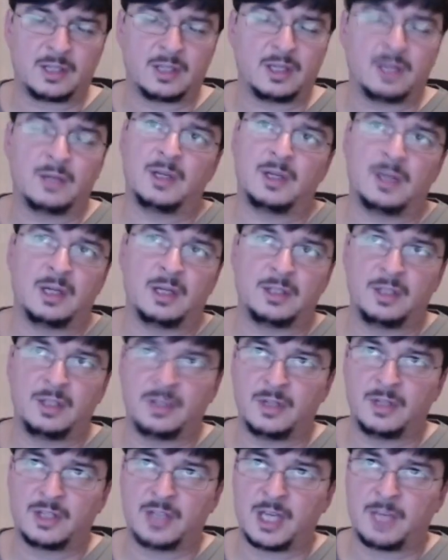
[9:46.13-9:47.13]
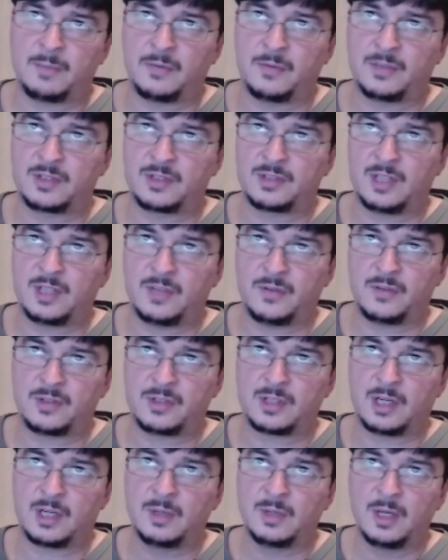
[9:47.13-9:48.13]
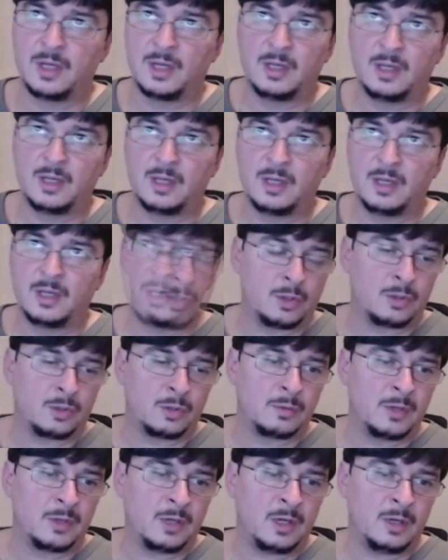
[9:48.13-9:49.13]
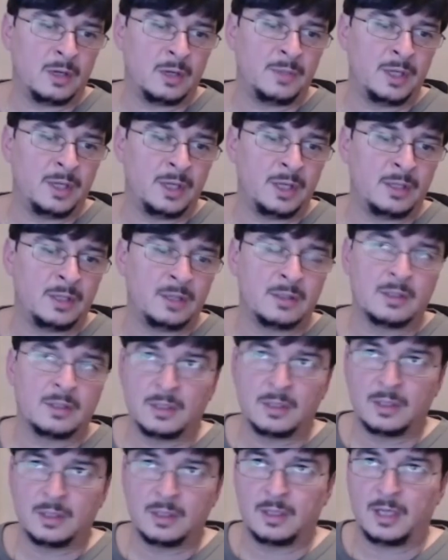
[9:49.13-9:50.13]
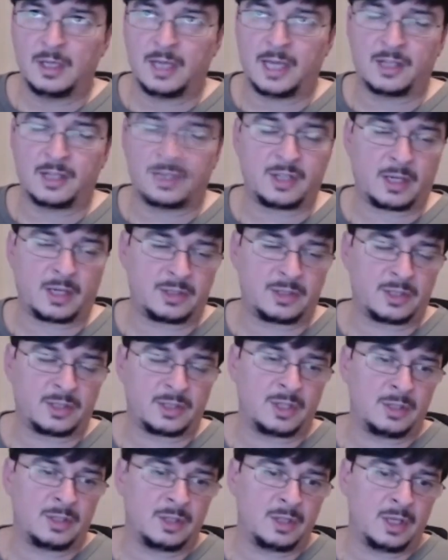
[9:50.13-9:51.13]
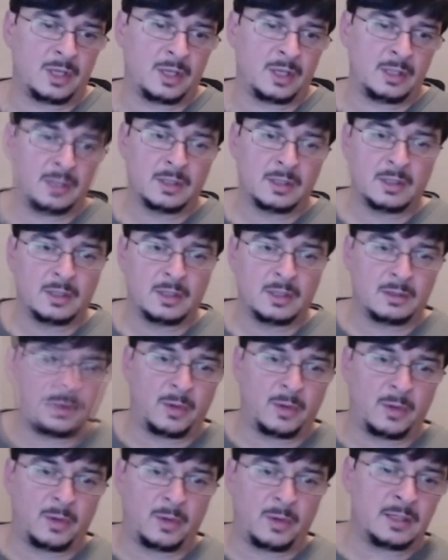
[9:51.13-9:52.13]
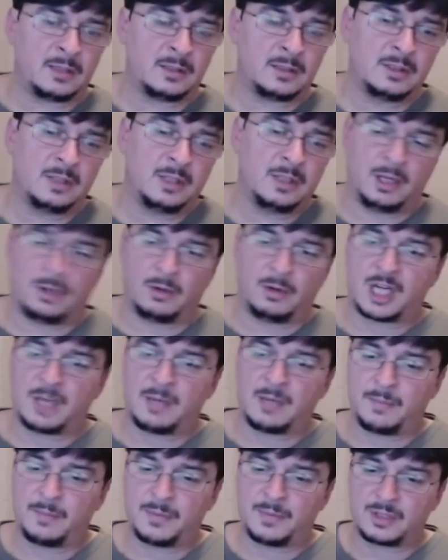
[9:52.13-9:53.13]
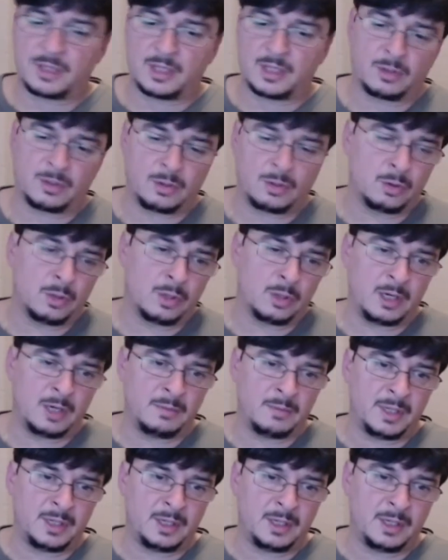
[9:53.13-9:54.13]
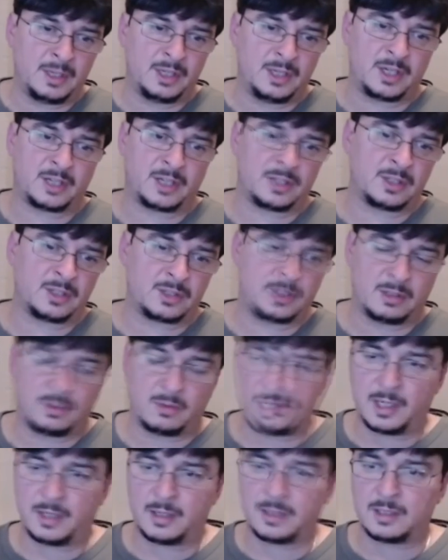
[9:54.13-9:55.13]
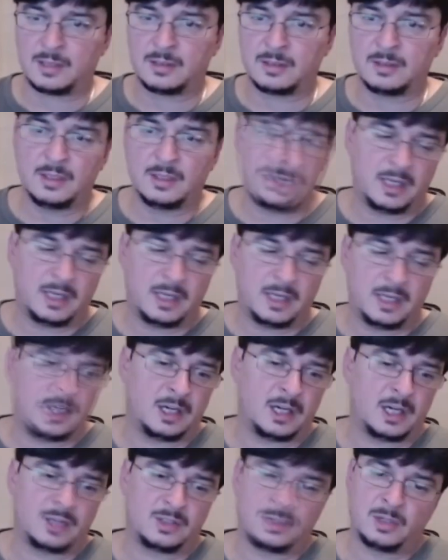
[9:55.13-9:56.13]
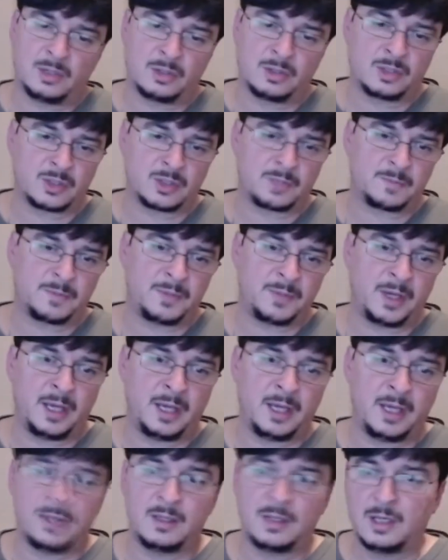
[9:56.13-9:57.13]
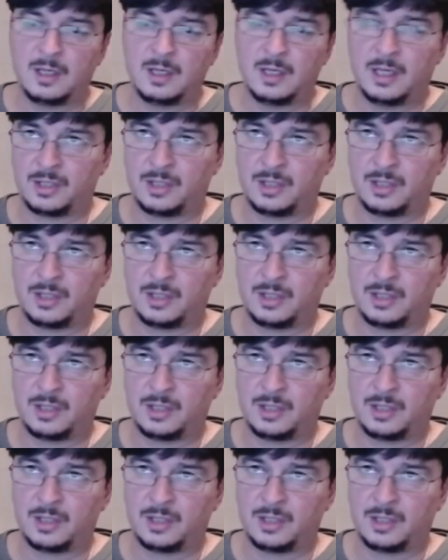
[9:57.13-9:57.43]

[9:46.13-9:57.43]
Like, I'll give you an example. If it's the Google Home Mini, and it's accessing the router, it'll come up and say the Google Home Mini is accessing the router. It tells you the speed.